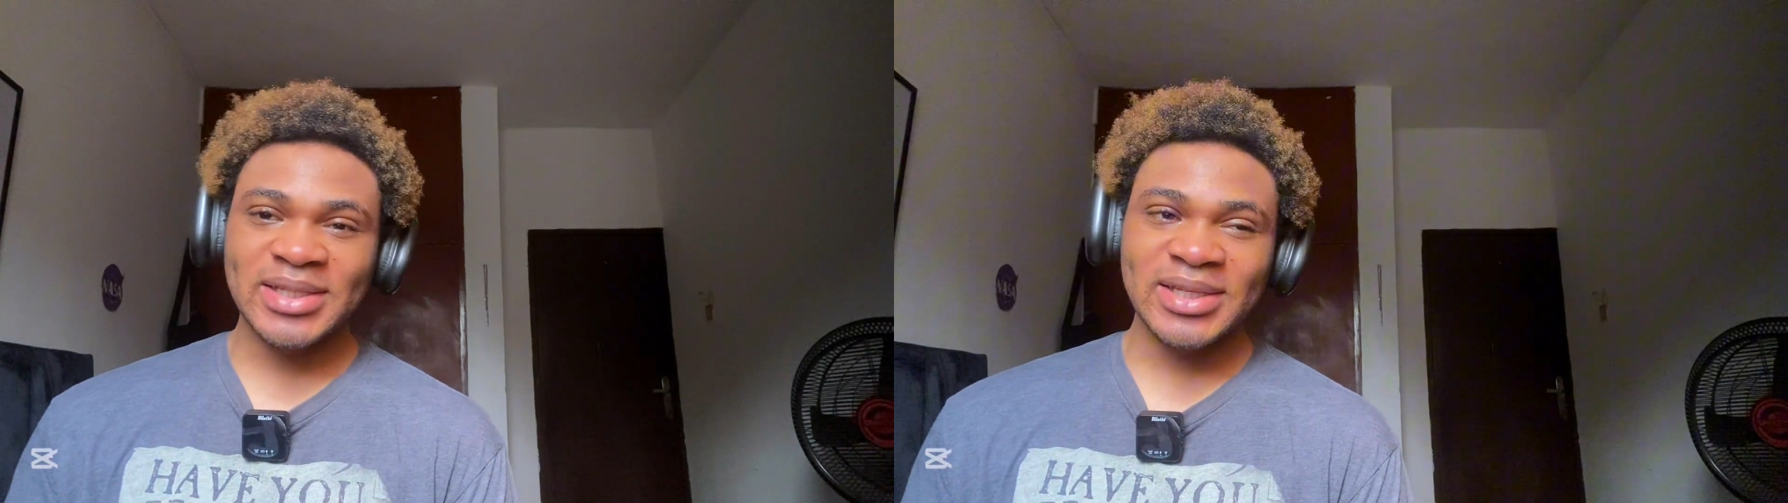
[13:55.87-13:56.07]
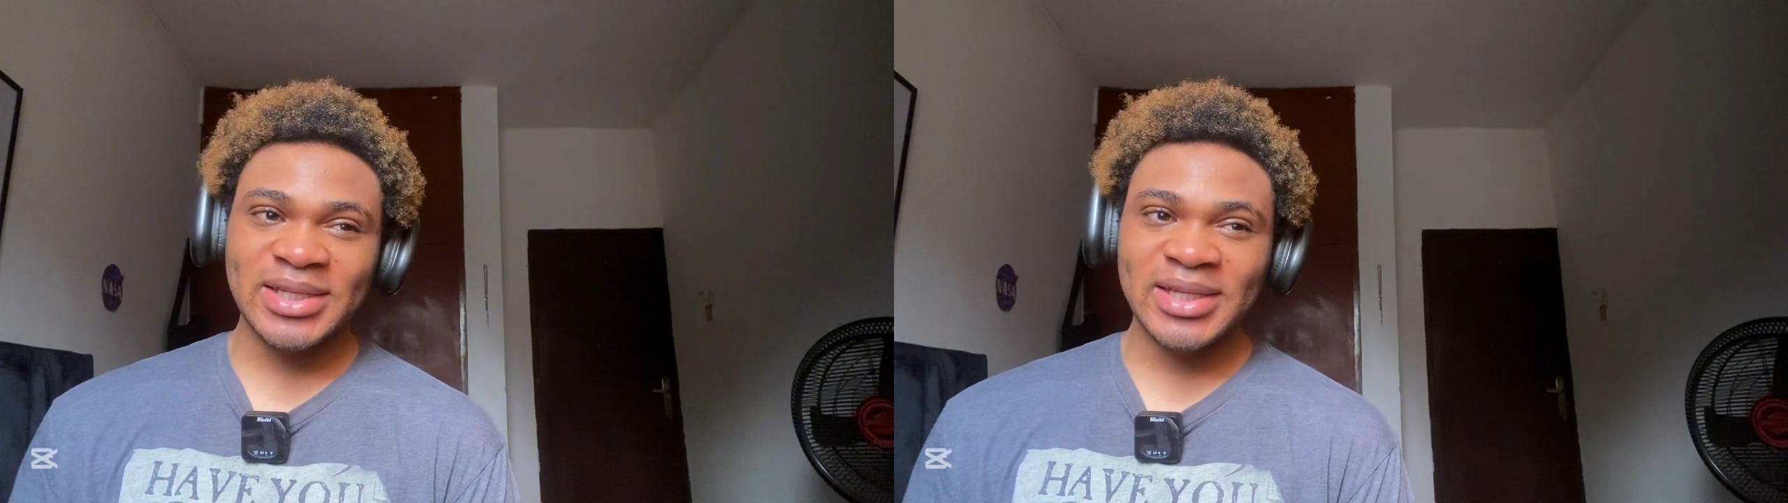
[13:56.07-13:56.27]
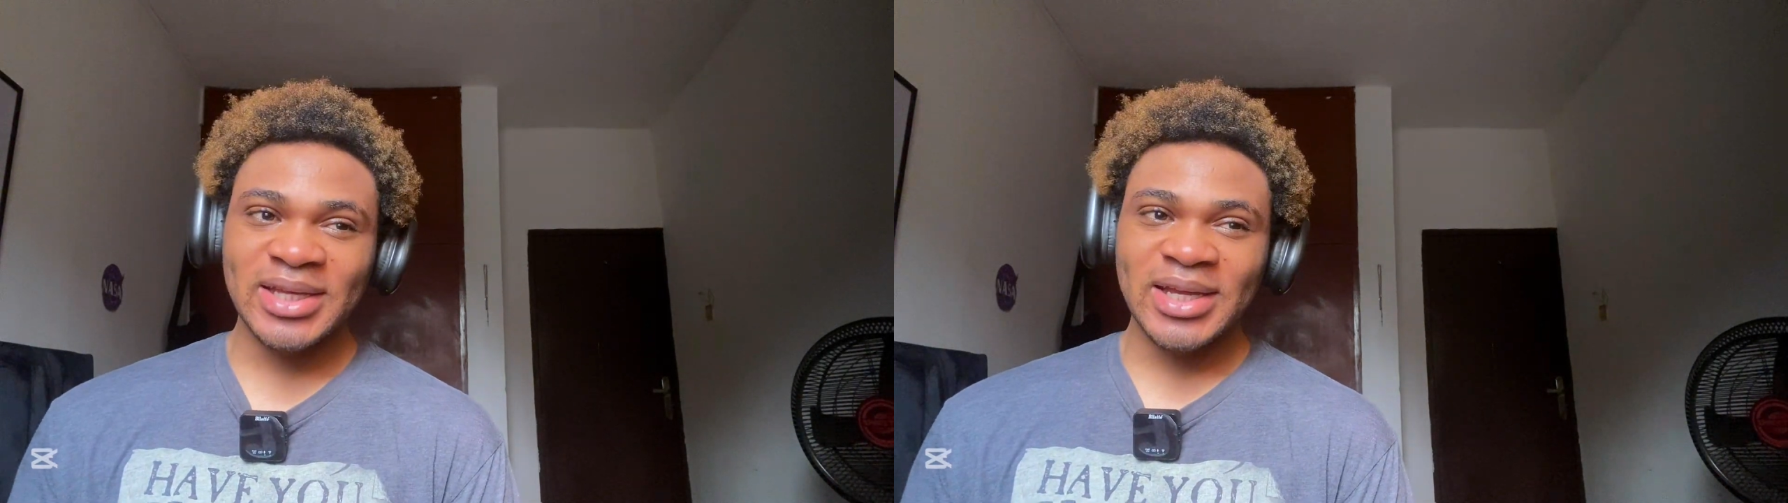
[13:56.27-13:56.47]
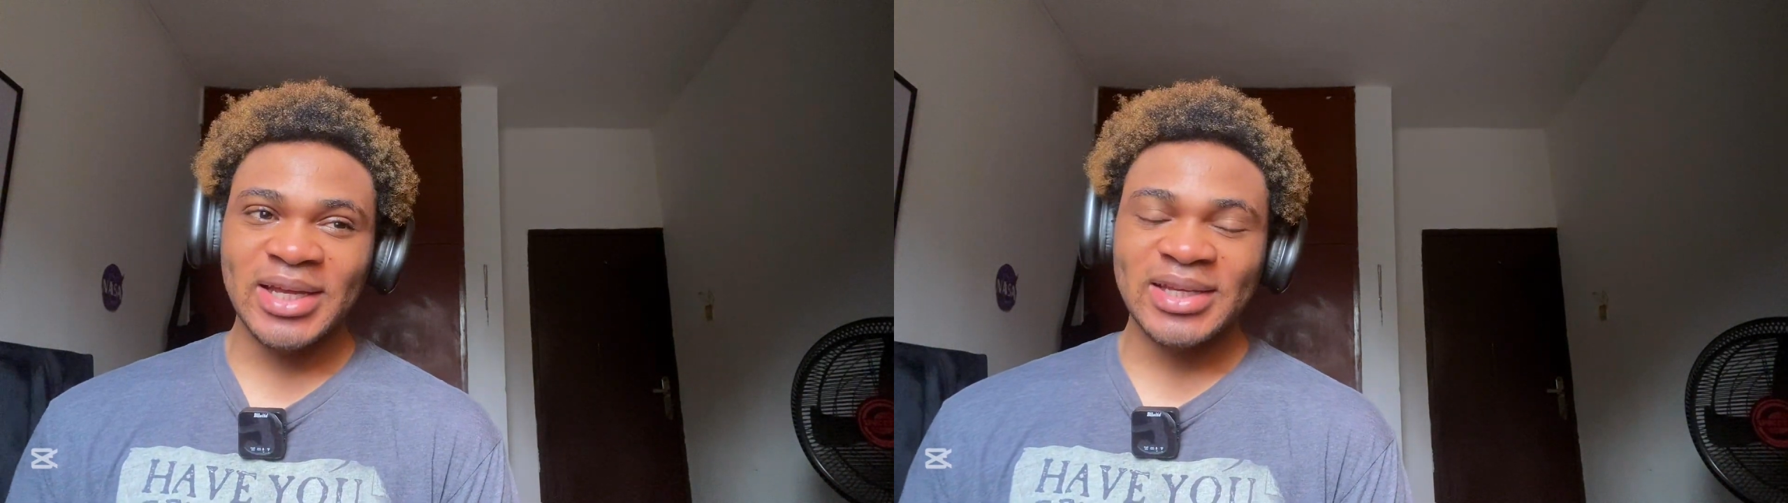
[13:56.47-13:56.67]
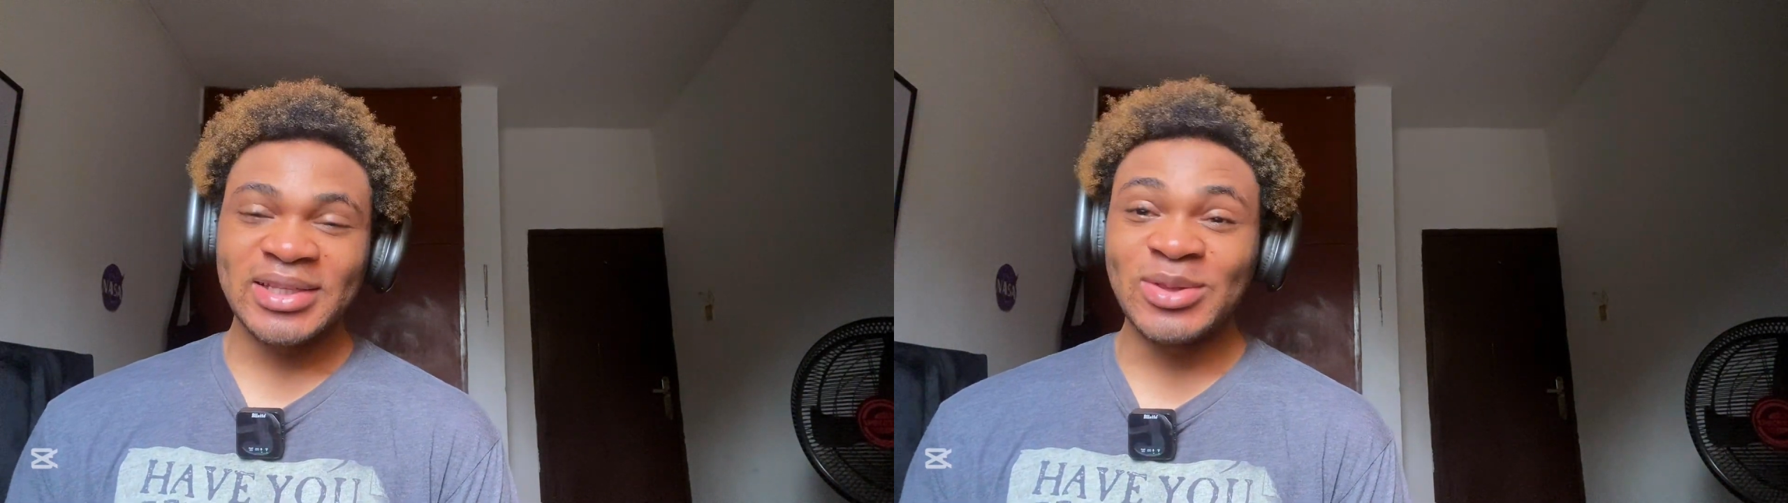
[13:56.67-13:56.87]
the
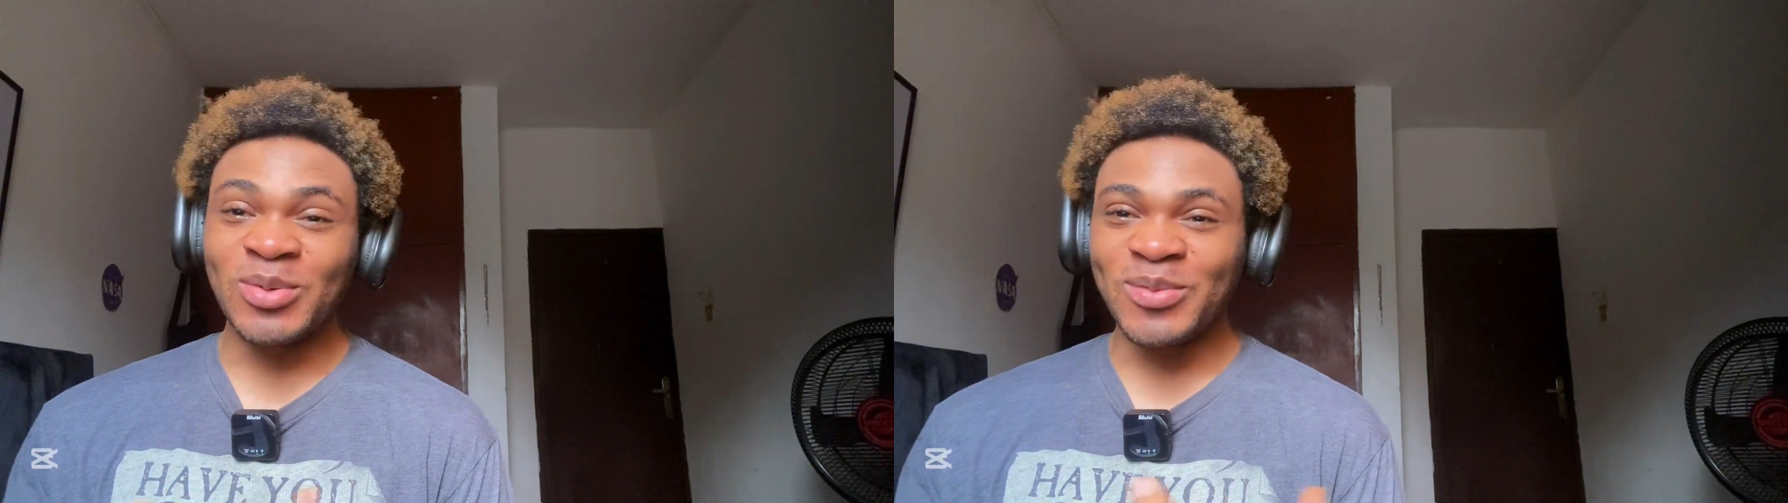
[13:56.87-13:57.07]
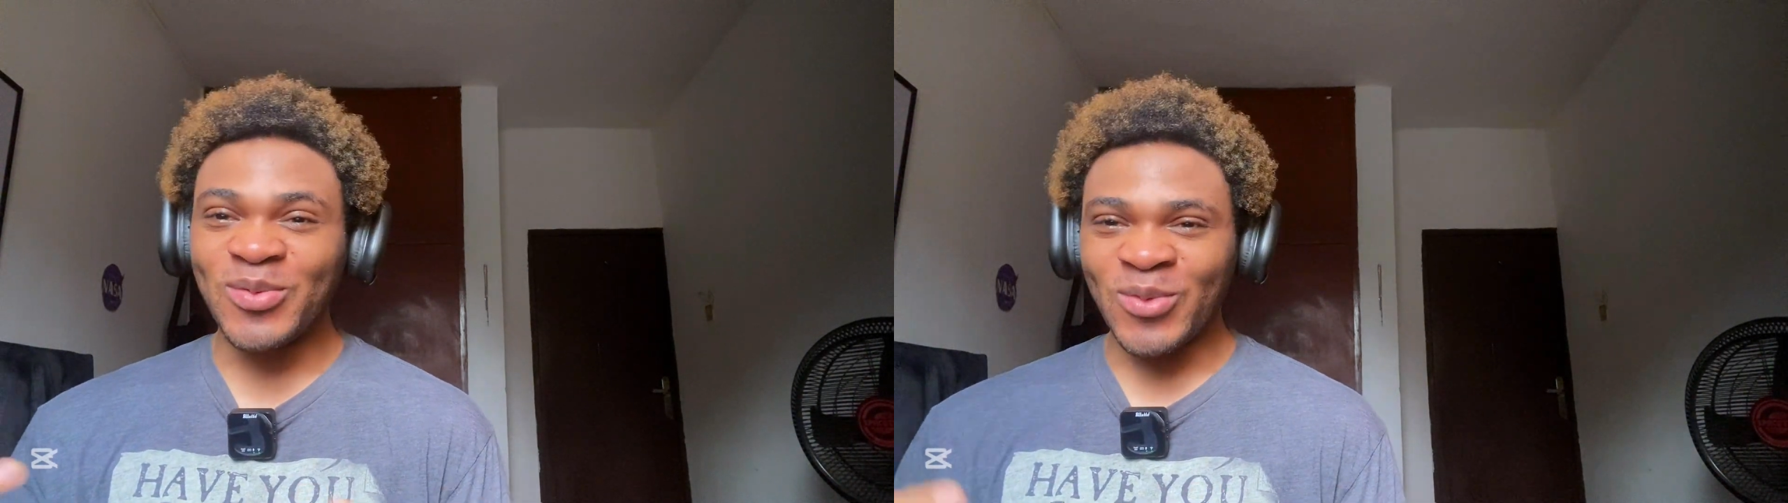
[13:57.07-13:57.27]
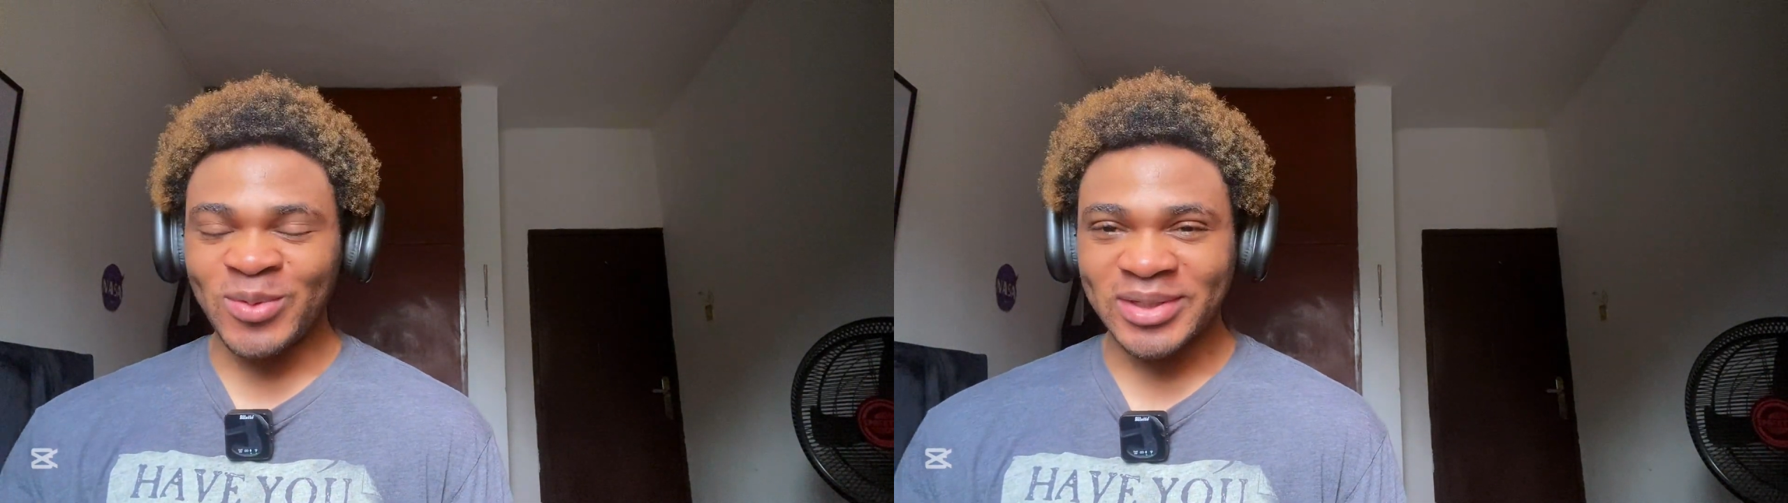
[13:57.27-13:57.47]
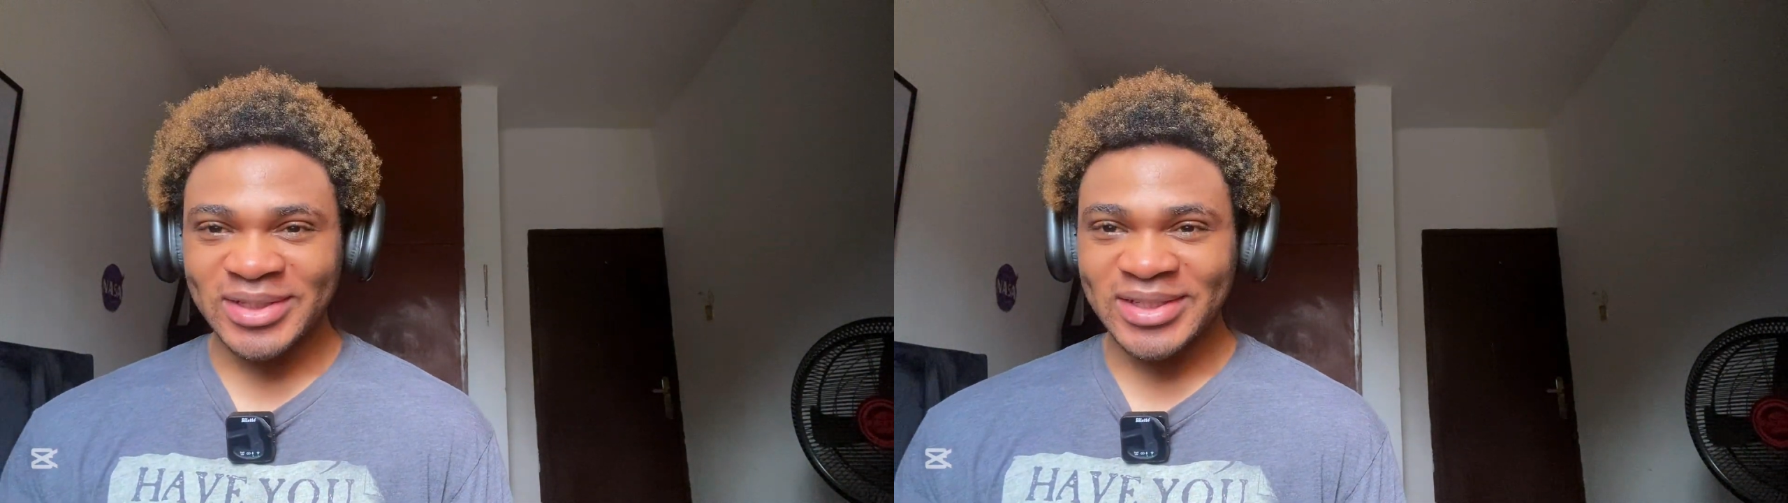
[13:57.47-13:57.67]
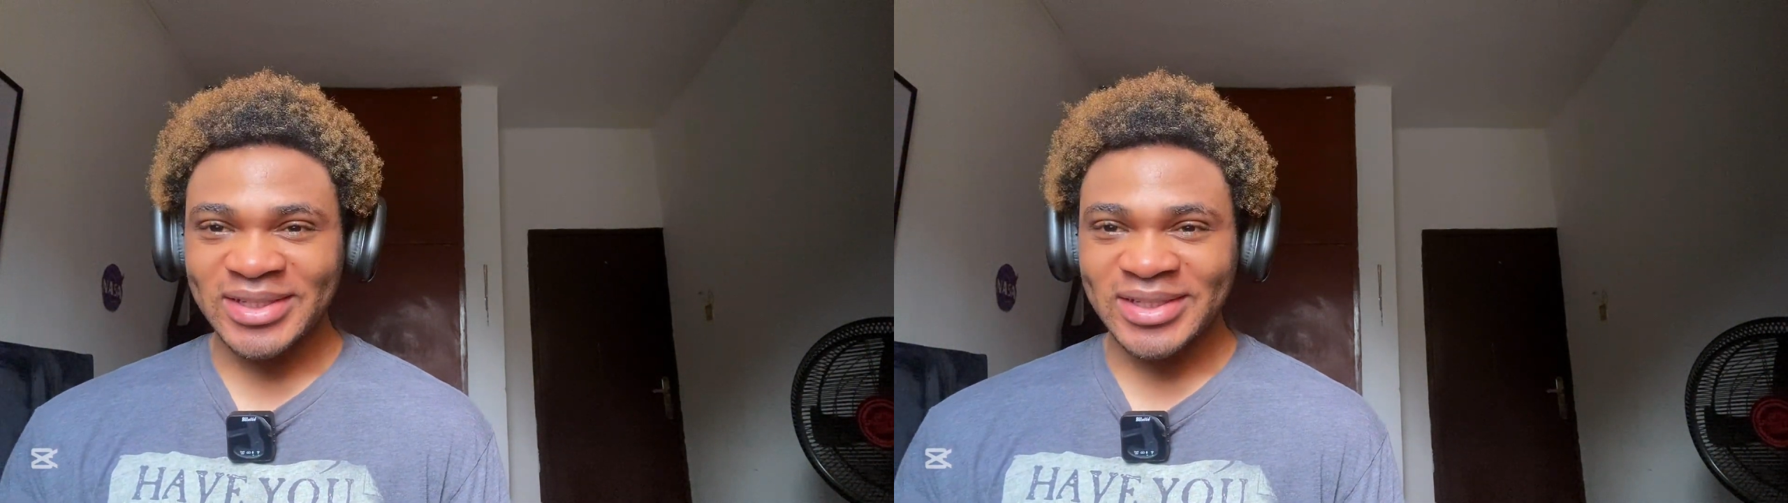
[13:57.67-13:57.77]
number 1.